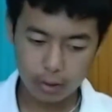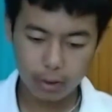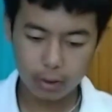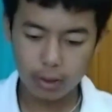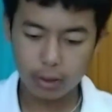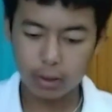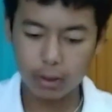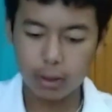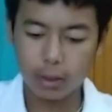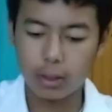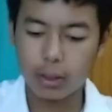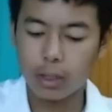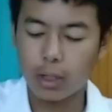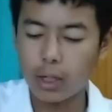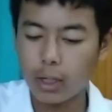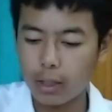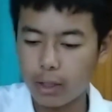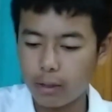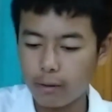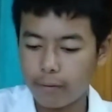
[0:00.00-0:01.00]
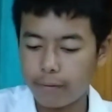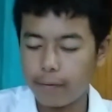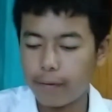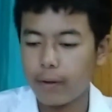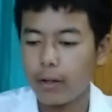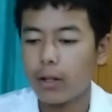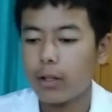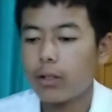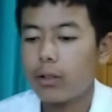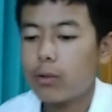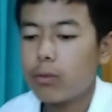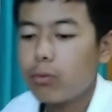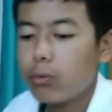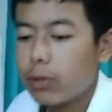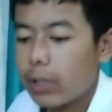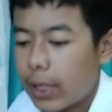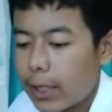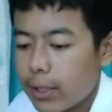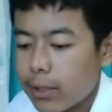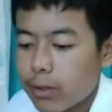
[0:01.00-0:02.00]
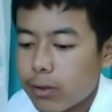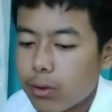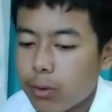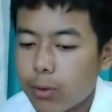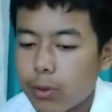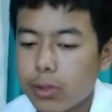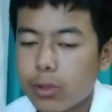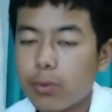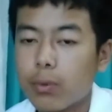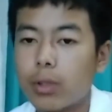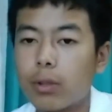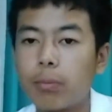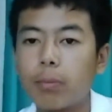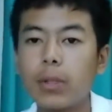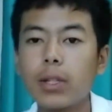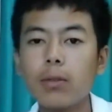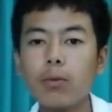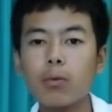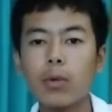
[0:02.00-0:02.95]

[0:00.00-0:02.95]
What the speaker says: I have two light source with me.